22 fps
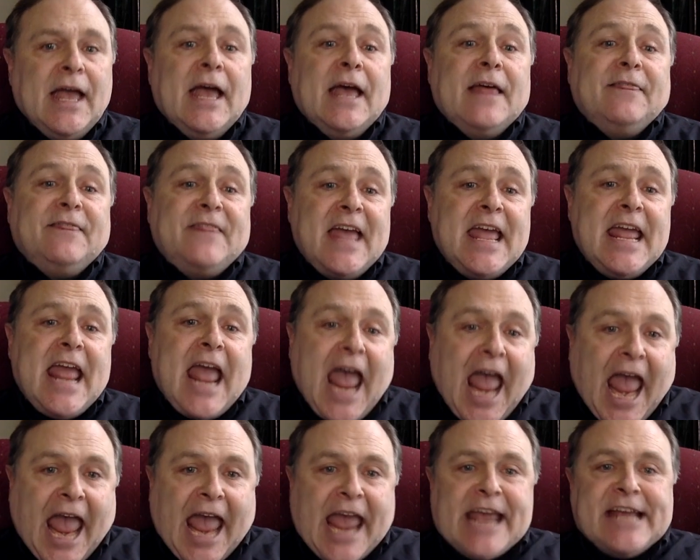They
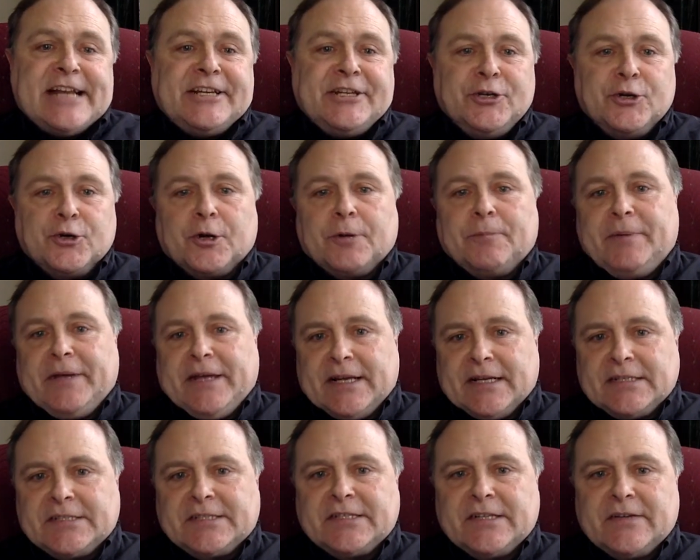hate
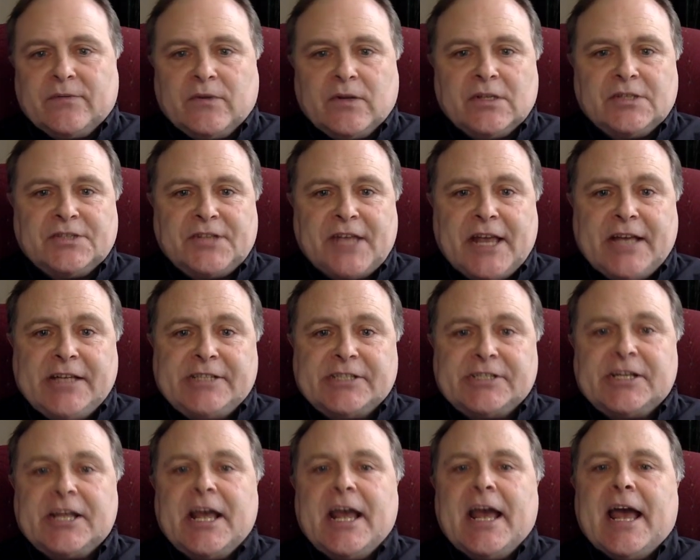European
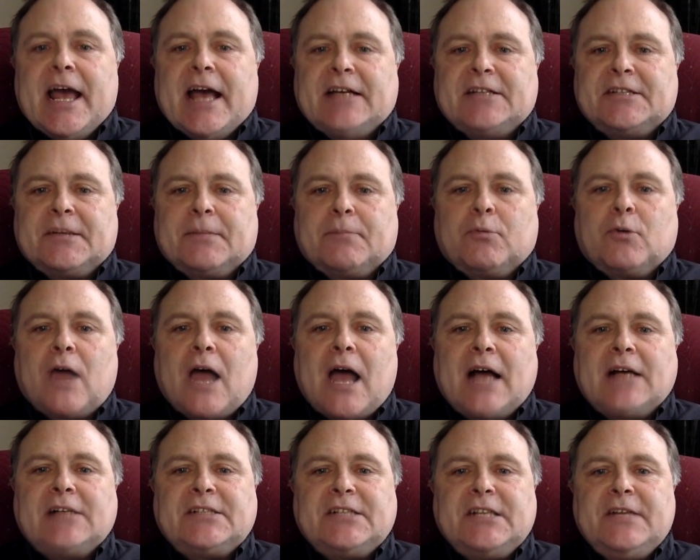civilization as a
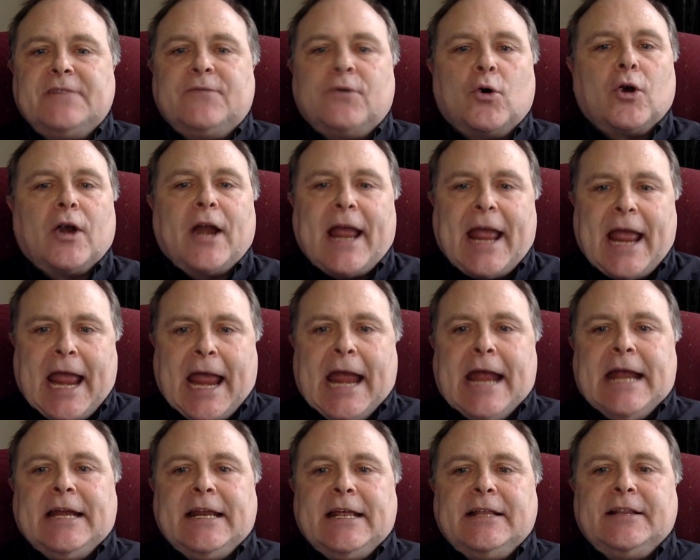proxy for
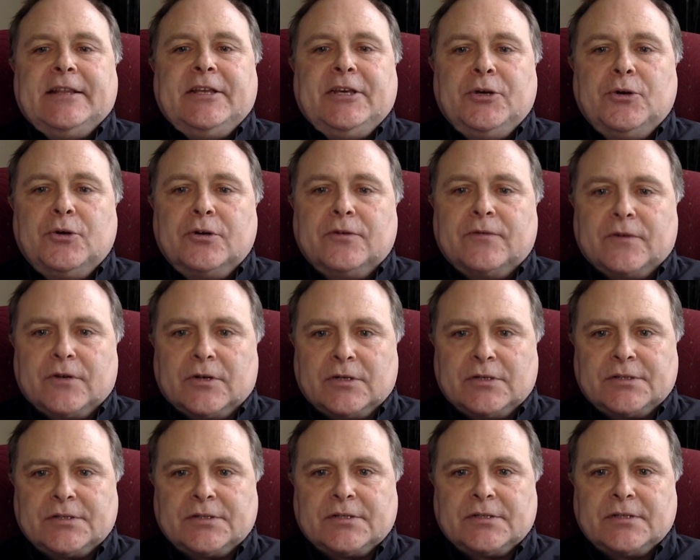hating the
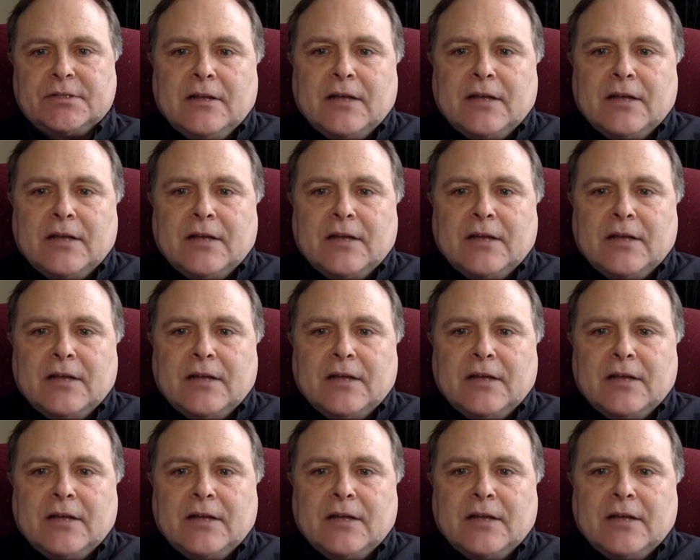universe.